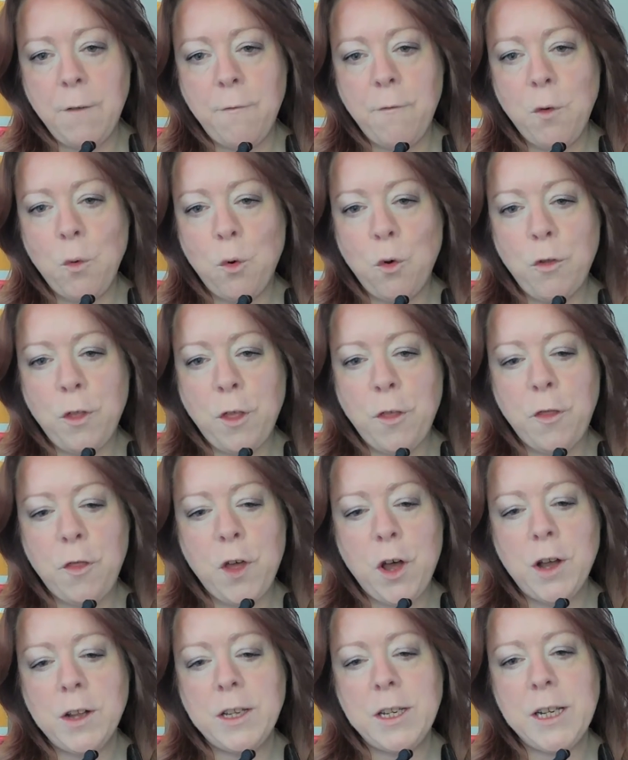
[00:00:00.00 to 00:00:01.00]
for the
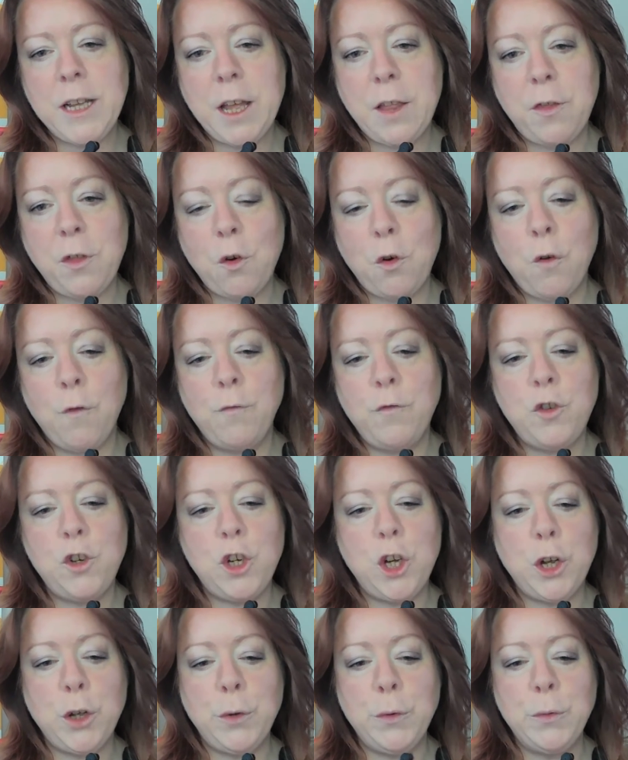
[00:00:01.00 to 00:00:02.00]
30th of
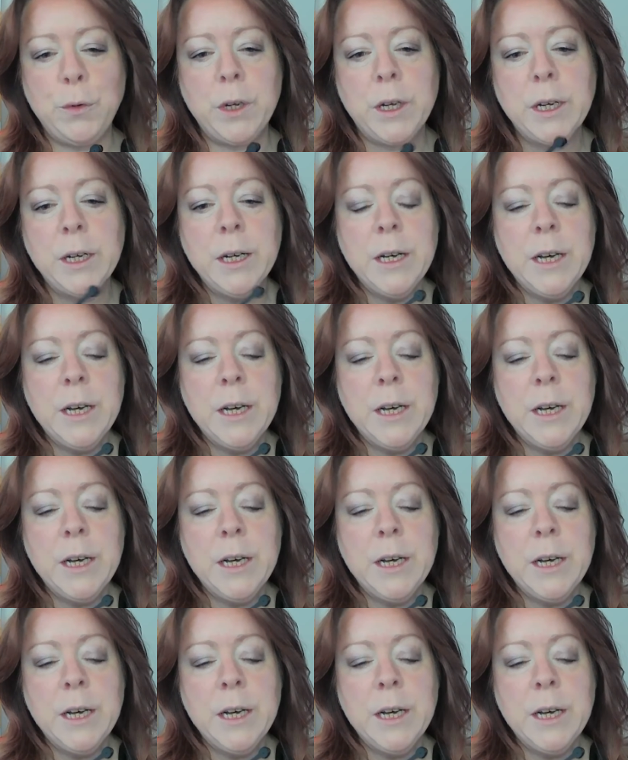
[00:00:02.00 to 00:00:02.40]
June.